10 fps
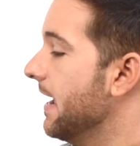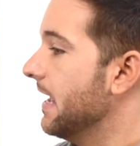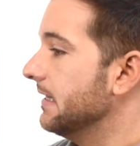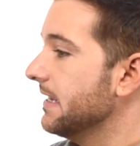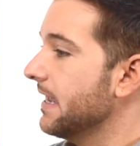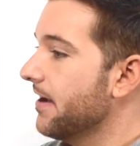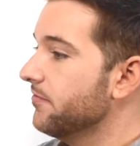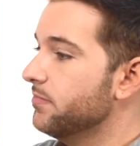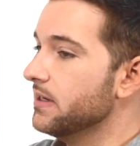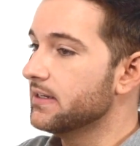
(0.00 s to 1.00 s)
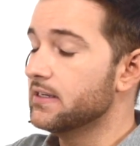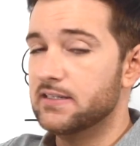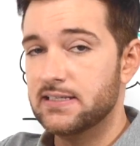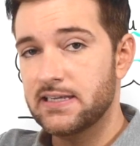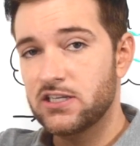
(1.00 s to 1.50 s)
and they have been
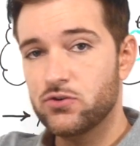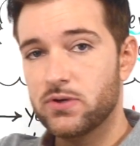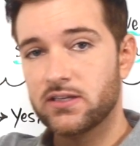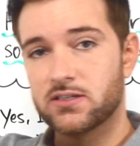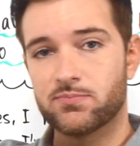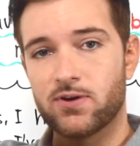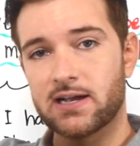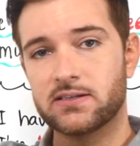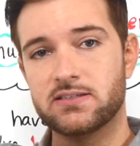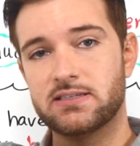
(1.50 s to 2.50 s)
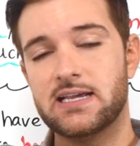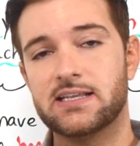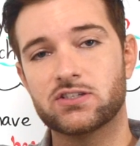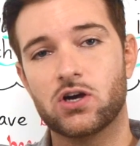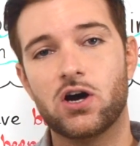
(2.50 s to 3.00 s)
continuing to practice
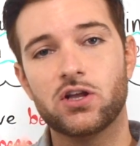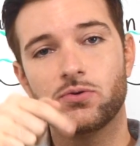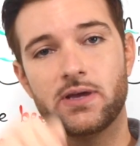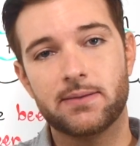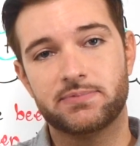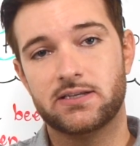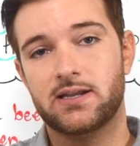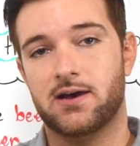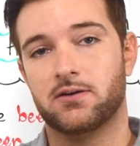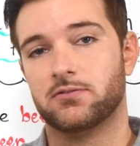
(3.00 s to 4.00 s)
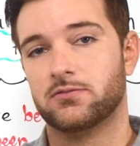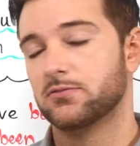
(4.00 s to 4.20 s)
dance all the way up to now.